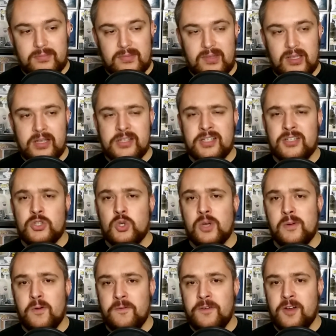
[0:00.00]
it's an
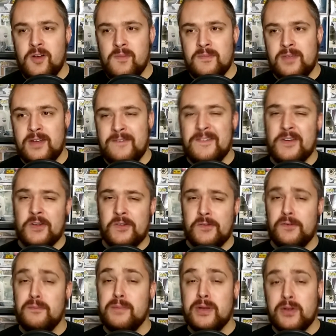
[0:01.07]
enjoyable film. It feels
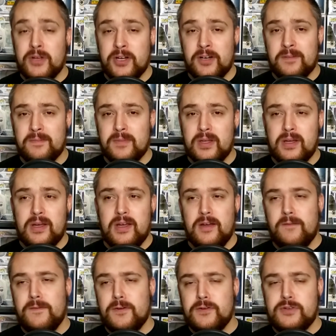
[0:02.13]
familiar,
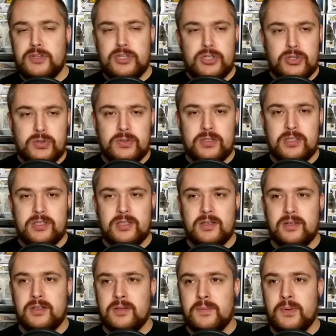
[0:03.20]
feels used.
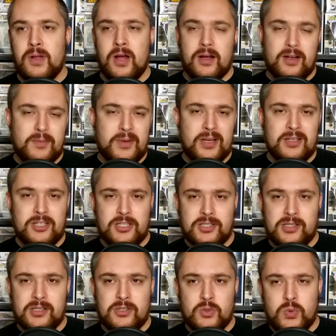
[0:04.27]
The plot could have been
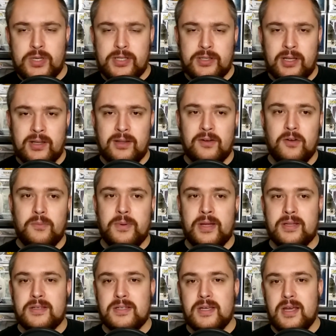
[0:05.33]
just tweaked a little bit.